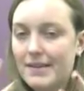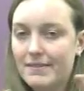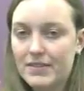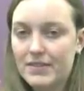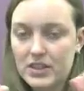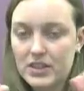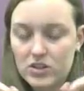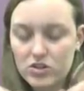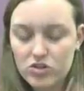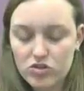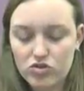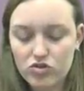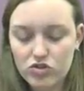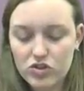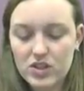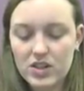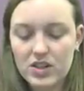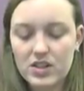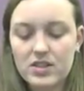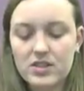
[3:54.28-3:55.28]

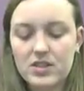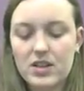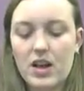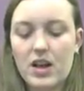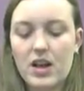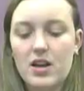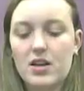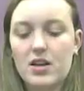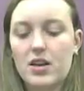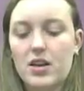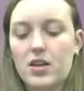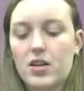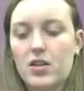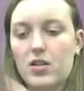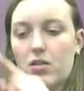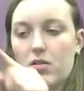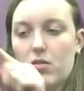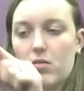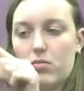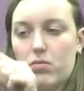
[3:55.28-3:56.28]
rectangle to
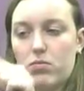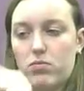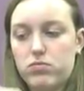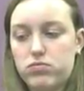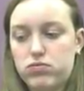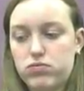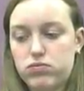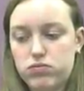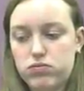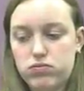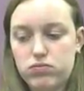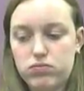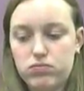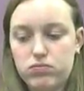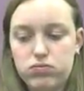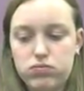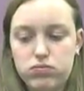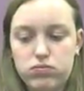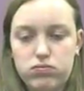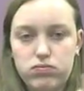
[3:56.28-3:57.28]
cover it.
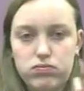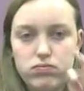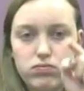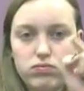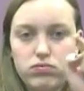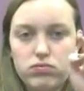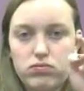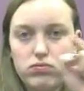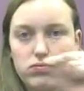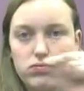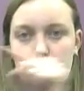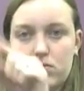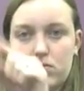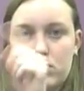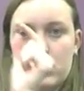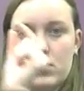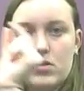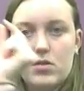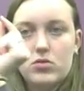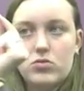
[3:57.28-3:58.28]
And then
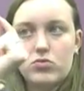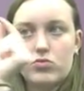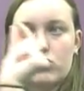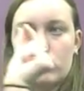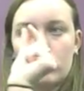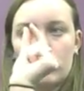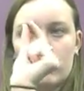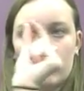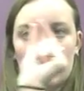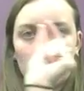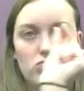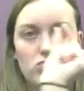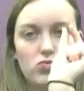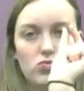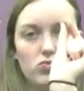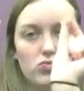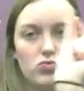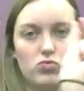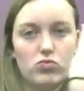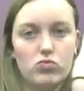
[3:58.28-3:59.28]
when you counted the
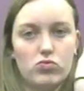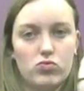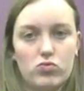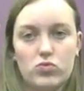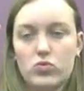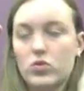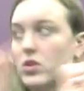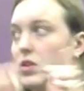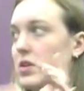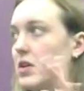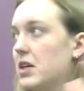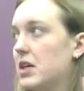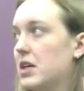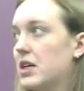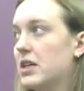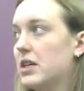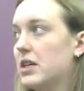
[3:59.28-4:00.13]
number of squares